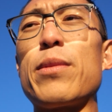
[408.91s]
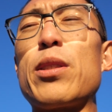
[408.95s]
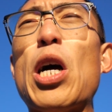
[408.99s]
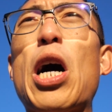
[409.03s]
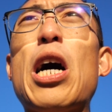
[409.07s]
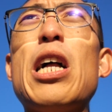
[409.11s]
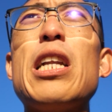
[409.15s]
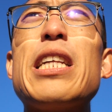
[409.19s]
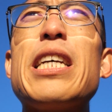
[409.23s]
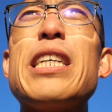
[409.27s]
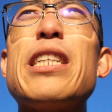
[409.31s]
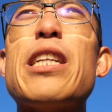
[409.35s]

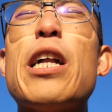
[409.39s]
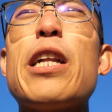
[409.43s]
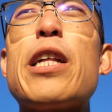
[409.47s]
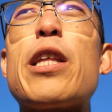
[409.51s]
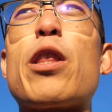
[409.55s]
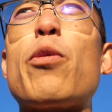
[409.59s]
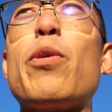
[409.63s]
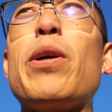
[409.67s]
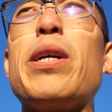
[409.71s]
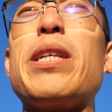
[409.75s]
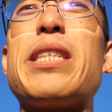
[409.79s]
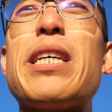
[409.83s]
DALL-E
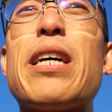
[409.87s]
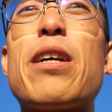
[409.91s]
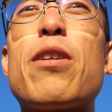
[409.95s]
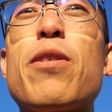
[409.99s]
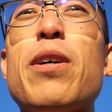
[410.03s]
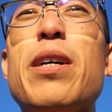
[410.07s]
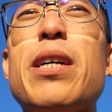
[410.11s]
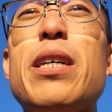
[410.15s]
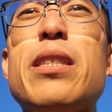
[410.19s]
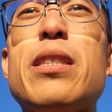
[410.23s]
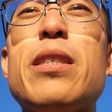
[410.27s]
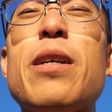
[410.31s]
3,
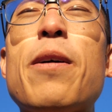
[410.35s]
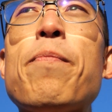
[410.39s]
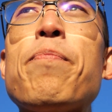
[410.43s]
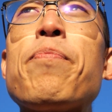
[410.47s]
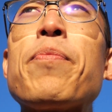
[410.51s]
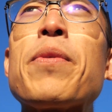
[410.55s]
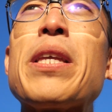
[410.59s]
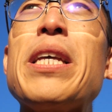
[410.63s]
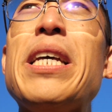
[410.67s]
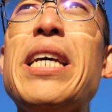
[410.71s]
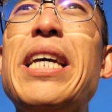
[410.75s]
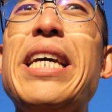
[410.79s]
etc.
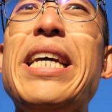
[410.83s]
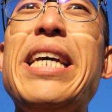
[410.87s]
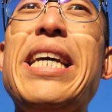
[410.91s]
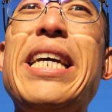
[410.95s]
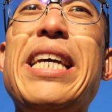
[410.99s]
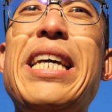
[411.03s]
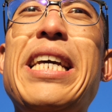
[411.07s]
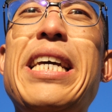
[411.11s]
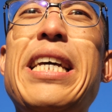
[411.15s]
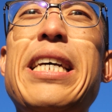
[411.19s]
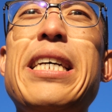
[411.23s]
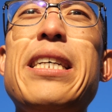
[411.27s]

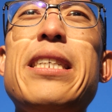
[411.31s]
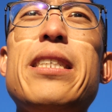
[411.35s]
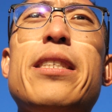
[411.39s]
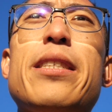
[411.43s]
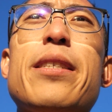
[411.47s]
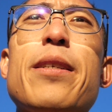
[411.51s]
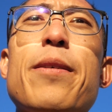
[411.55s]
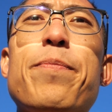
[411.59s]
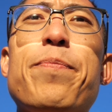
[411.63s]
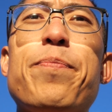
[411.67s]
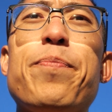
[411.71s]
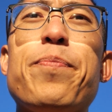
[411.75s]

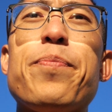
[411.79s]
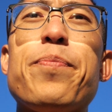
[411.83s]
is